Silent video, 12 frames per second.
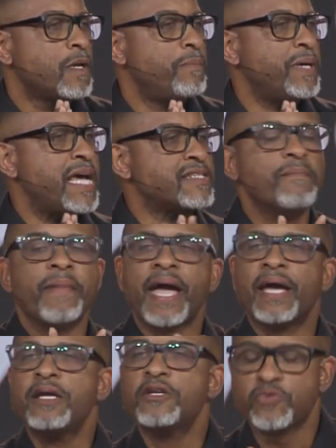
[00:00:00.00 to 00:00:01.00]
but as a
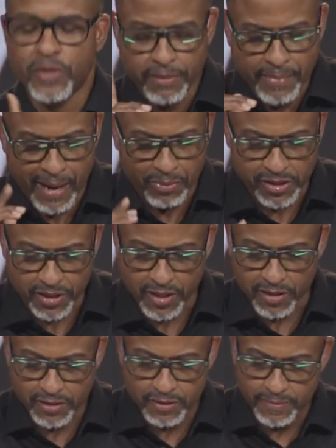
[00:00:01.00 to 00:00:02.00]
man, here's what the Bible
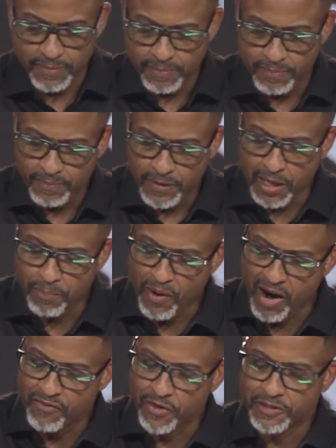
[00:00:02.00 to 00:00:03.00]
says in
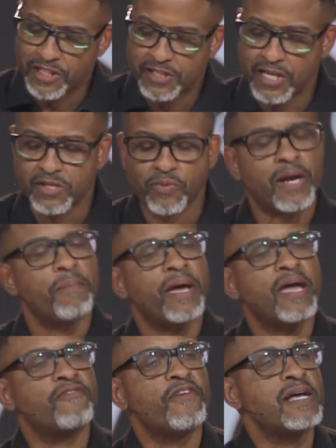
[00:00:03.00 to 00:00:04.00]
Proverbs it says, When a
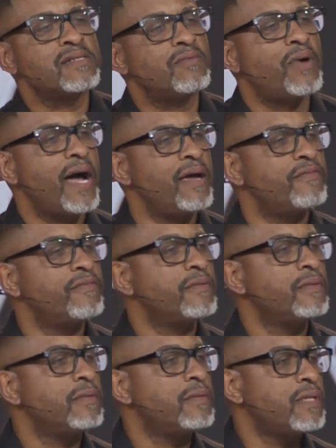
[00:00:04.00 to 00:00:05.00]
man finds a wife,
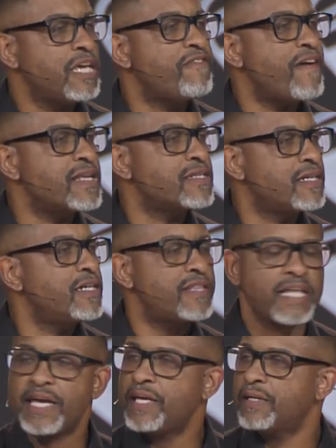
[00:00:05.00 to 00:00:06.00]
he finds a good
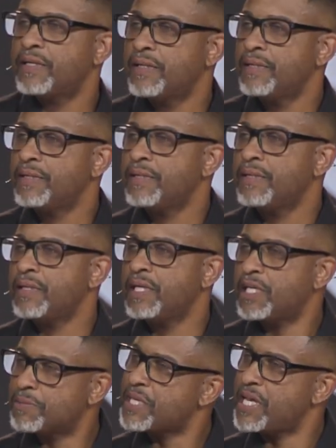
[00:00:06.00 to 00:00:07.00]
thing
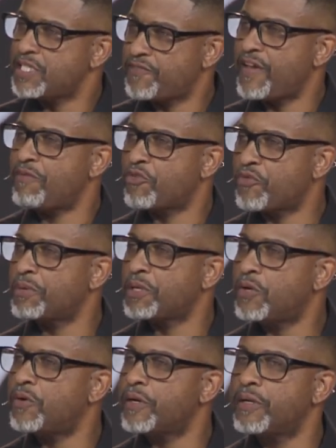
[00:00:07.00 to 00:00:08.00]
and obtains favor from the
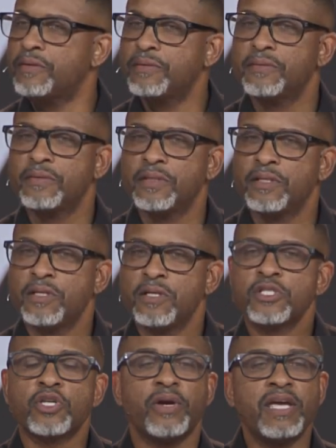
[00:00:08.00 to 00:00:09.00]
Lord.
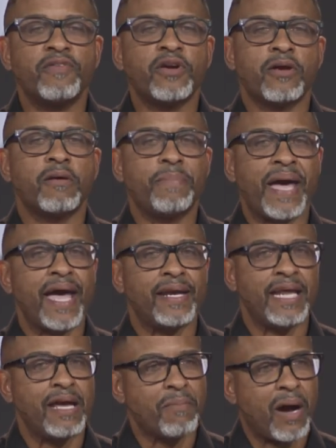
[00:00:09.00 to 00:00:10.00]
So even on a bad
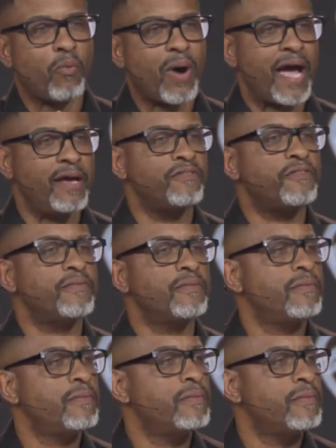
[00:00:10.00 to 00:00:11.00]
day, my wife
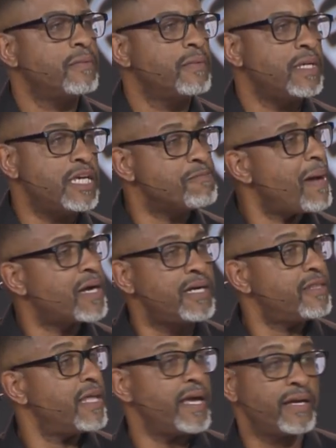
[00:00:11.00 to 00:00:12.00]
is my
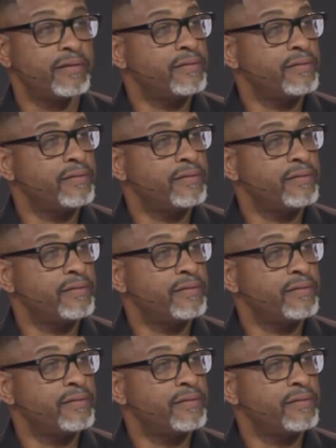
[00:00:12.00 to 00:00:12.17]
good thing.